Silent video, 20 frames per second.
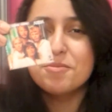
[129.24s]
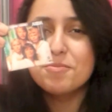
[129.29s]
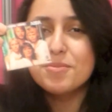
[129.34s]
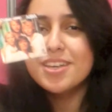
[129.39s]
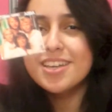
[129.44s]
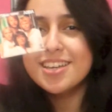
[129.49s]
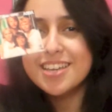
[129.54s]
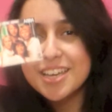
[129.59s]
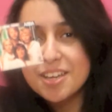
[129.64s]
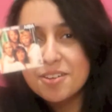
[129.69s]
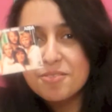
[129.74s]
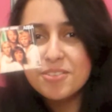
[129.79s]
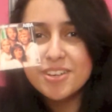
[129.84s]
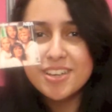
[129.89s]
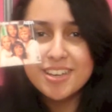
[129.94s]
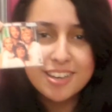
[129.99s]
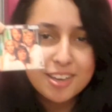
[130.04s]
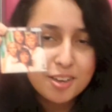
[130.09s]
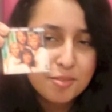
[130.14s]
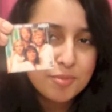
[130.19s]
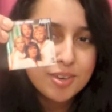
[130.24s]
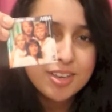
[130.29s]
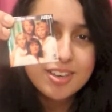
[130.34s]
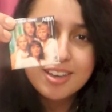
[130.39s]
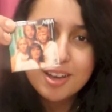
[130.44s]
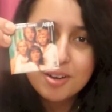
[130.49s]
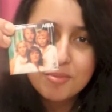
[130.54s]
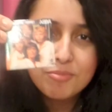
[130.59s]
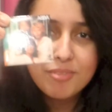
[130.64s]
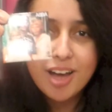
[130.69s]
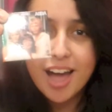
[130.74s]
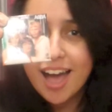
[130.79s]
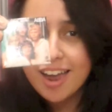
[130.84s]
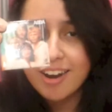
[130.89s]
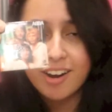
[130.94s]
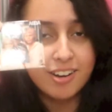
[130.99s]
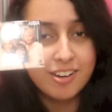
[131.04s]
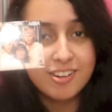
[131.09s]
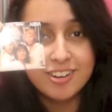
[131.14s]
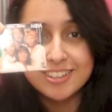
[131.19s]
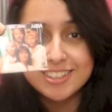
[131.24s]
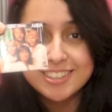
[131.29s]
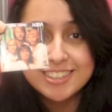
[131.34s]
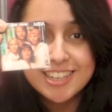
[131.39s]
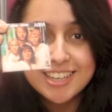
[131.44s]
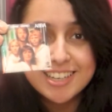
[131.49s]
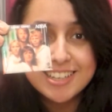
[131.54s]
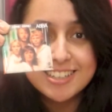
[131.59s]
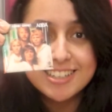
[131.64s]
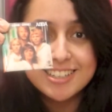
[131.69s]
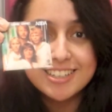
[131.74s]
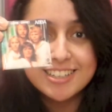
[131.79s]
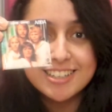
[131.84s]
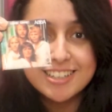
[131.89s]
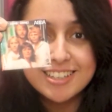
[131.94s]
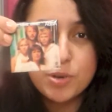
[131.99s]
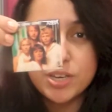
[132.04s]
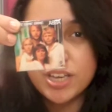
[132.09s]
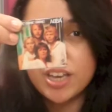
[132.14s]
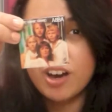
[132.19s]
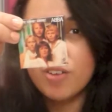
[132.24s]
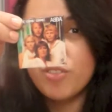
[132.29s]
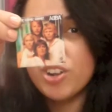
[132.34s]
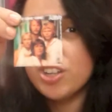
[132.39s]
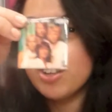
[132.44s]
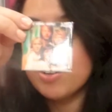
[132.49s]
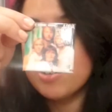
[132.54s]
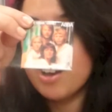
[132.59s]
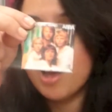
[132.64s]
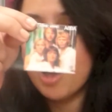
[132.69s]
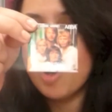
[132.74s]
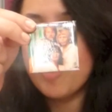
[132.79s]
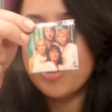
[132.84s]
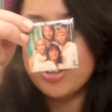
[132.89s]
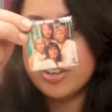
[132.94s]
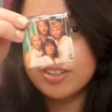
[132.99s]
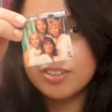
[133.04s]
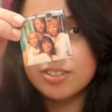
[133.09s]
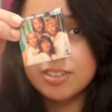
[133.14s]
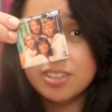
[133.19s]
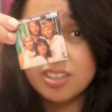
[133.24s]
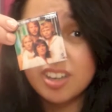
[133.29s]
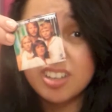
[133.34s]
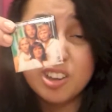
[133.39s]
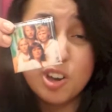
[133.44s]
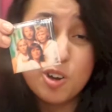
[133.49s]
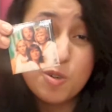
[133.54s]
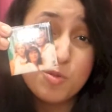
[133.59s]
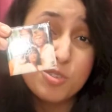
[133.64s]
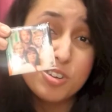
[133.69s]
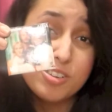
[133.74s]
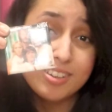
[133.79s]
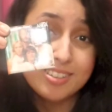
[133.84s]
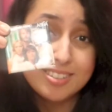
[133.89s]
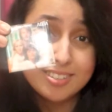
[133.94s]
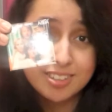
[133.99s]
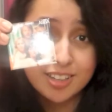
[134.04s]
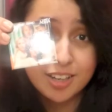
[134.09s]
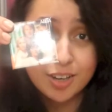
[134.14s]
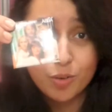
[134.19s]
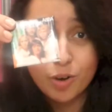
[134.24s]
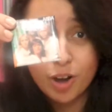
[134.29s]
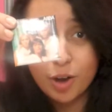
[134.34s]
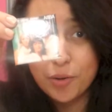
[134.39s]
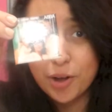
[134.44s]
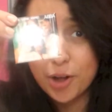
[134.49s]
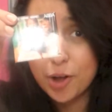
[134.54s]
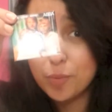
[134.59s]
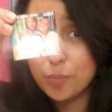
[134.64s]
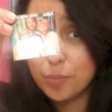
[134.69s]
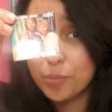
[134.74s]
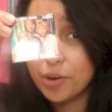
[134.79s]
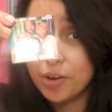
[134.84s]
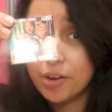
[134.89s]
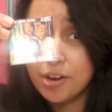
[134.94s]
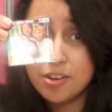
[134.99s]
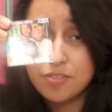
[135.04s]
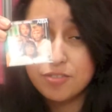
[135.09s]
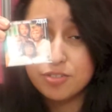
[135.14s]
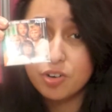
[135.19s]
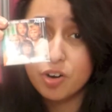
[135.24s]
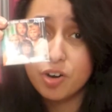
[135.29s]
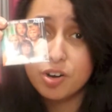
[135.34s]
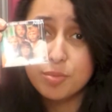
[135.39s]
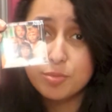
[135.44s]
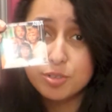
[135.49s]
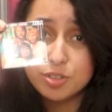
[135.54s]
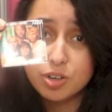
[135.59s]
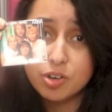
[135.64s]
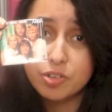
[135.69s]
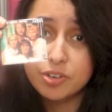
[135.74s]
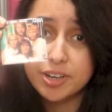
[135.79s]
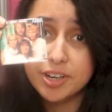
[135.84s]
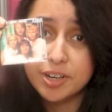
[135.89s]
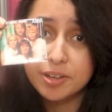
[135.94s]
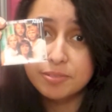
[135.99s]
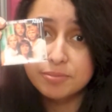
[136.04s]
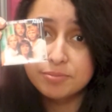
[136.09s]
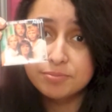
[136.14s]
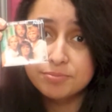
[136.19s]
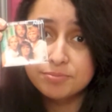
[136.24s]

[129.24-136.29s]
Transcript: gimme, gimme, gimme a man. I can't sing. But yeah, I really don't know how well you can see it. Hopefully you can see it quite well, but if not, I'm sorry.